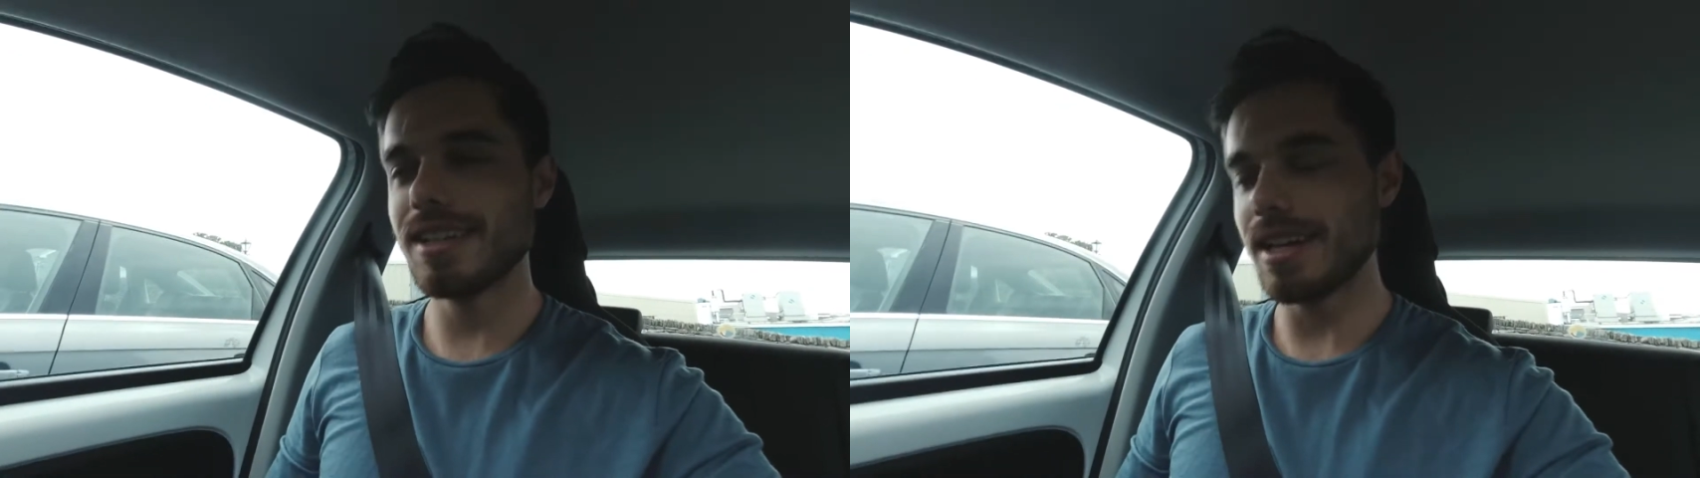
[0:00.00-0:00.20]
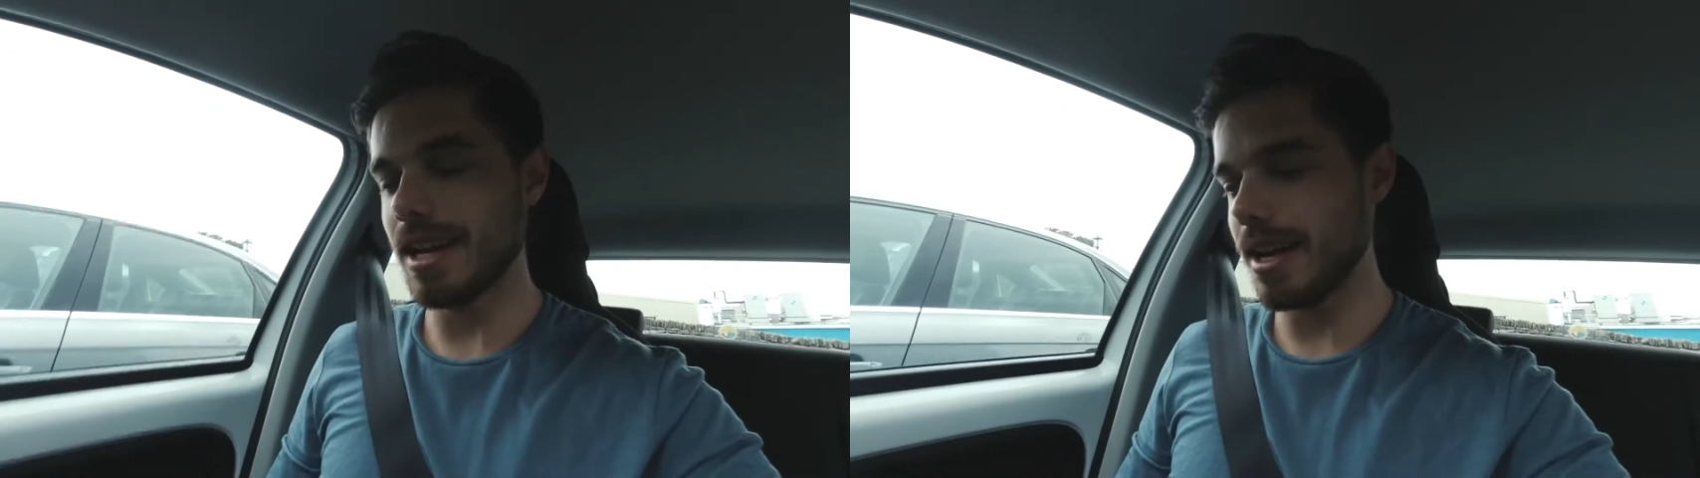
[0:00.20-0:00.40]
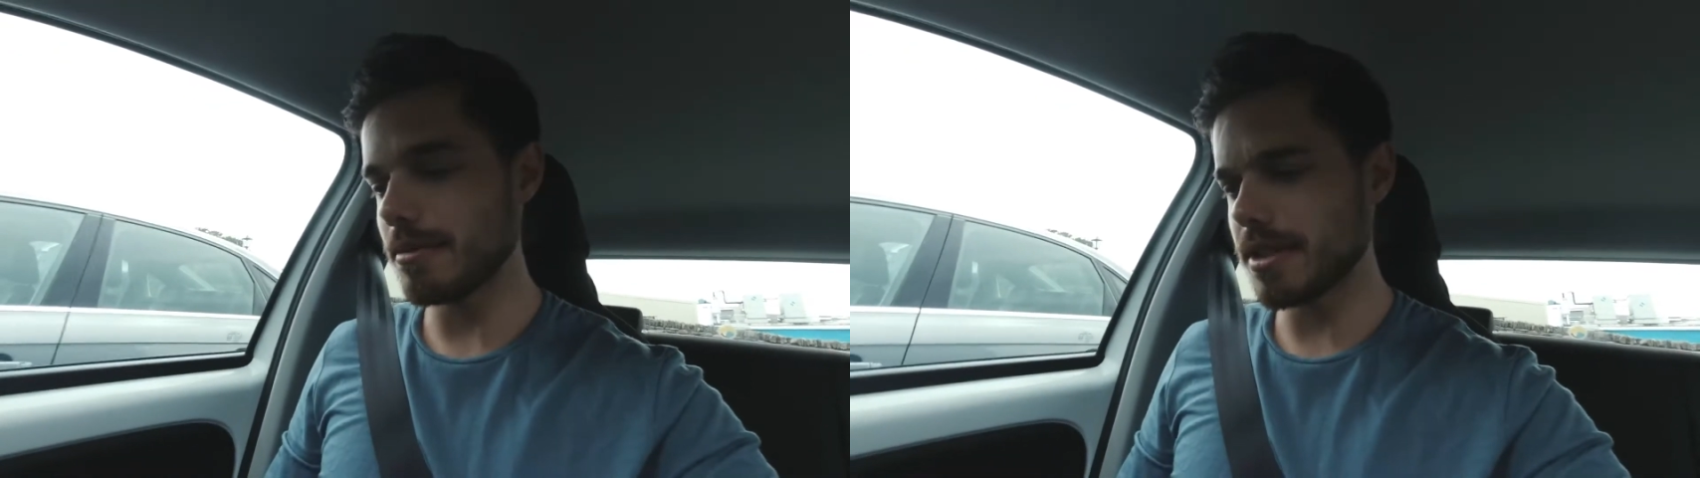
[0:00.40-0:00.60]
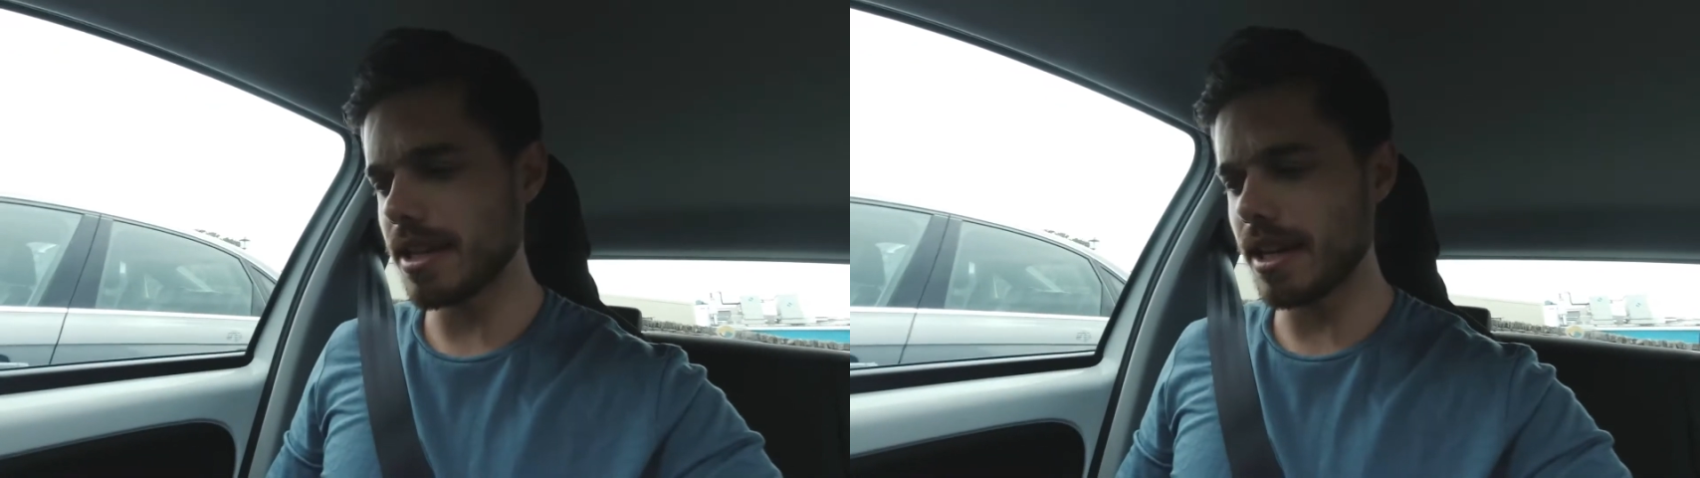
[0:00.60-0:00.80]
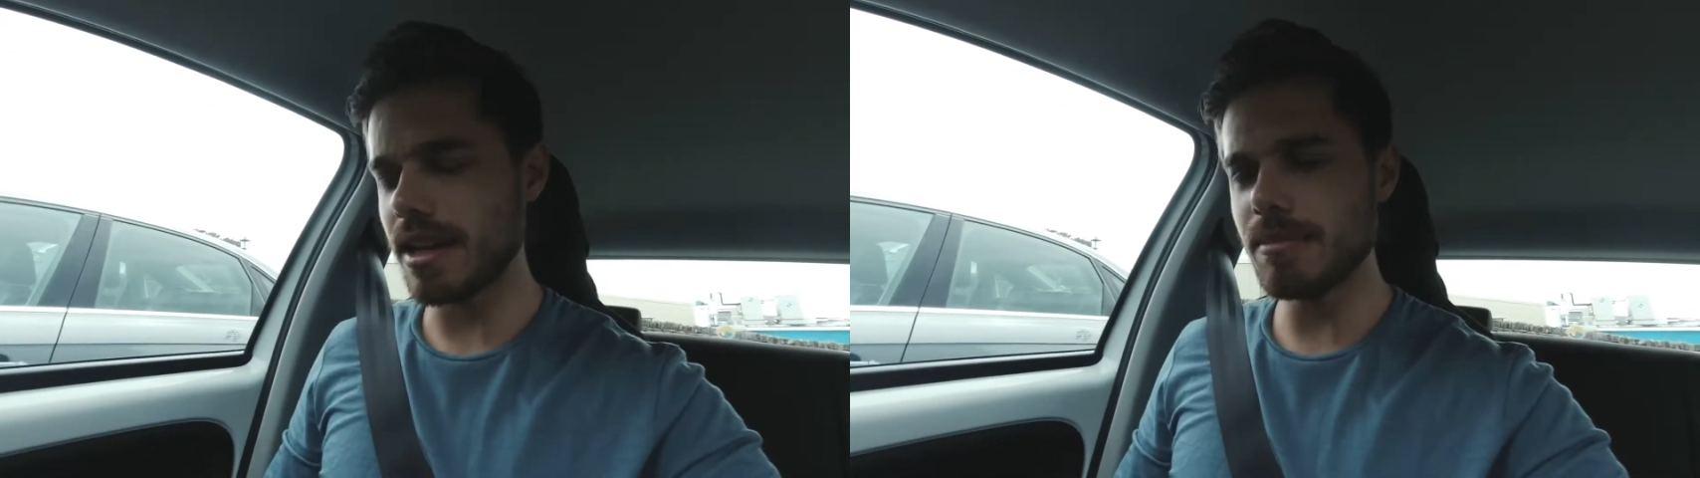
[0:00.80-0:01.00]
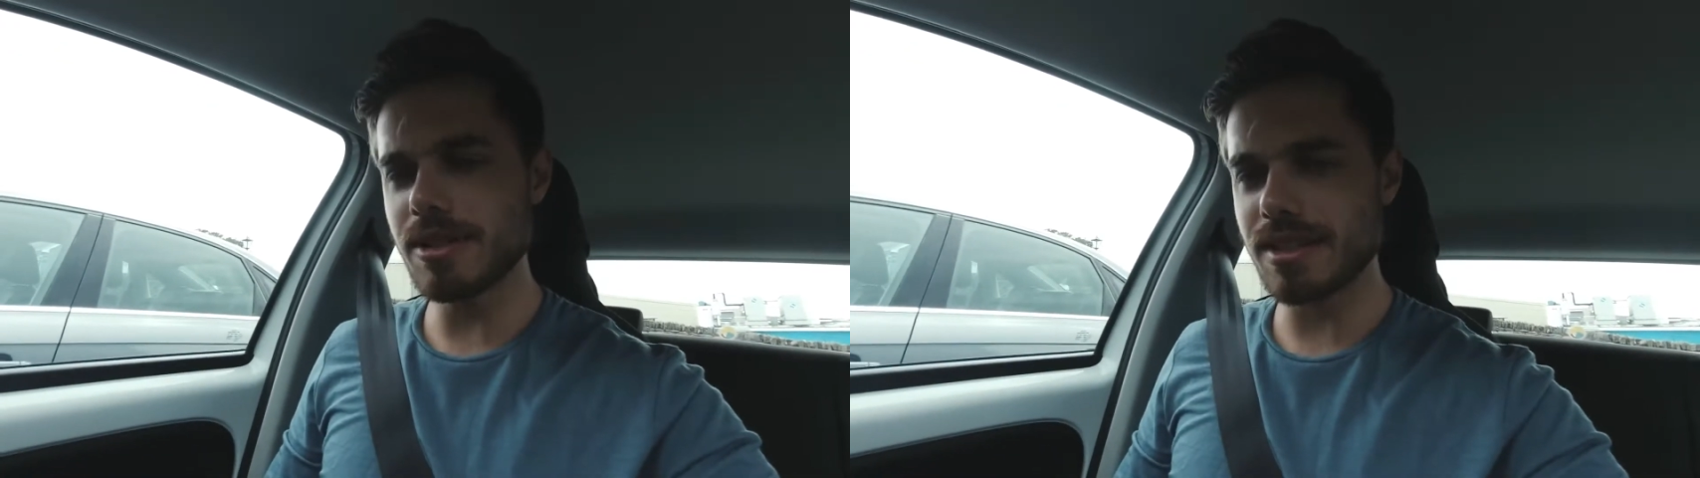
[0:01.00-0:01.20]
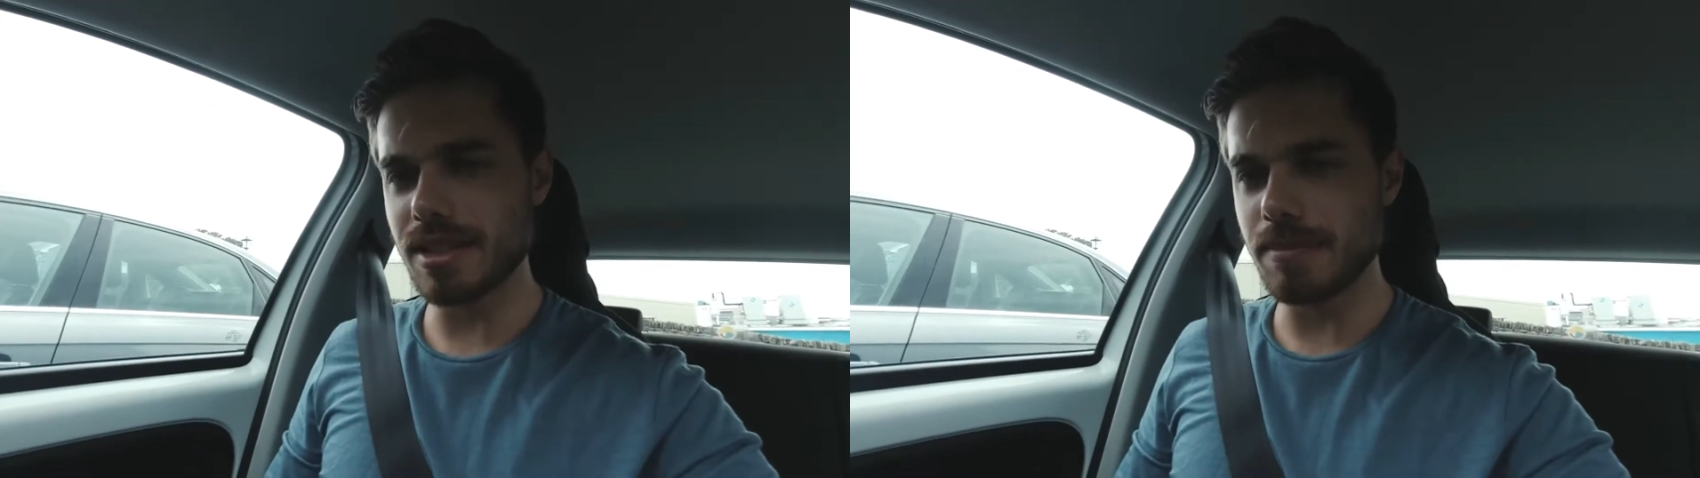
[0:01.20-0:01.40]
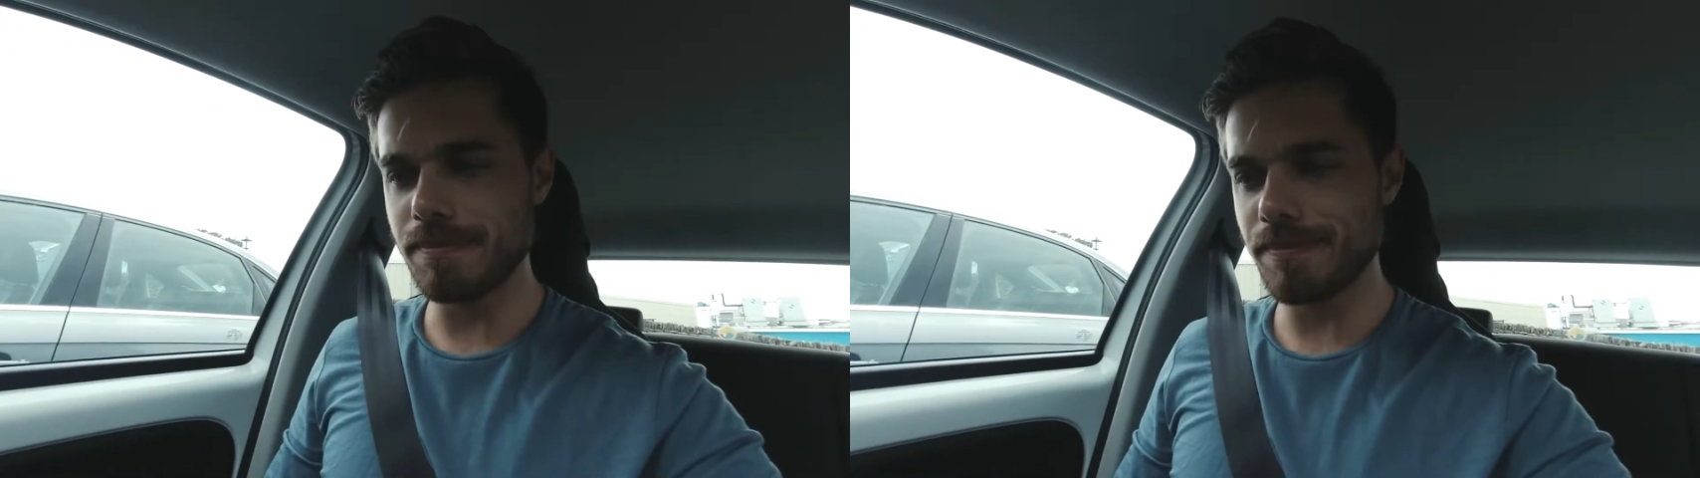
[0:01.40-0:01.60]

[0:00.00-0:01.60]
Um, so yeah, not much sleep.